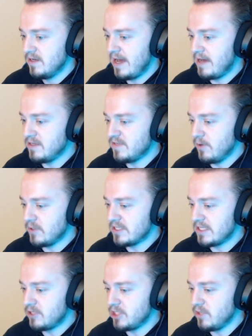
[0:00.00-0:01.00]
How does
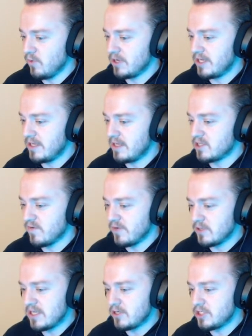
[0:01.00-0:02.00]
focus energy work again? So
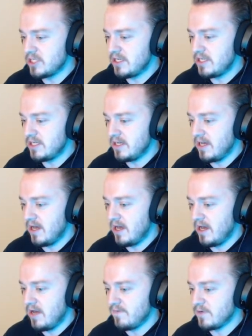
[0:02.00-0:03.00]
focus energy
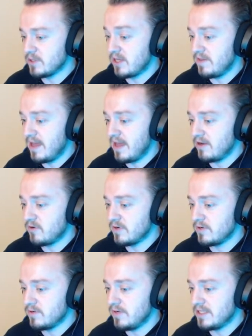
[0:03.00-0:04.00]
focuses on that.
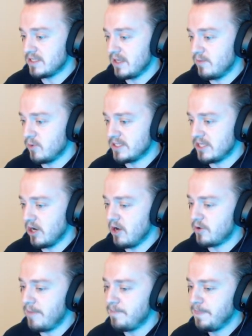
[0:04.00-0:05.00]
Critical hits, land more easier.
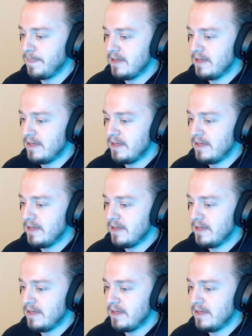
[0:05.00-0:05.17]
Okay.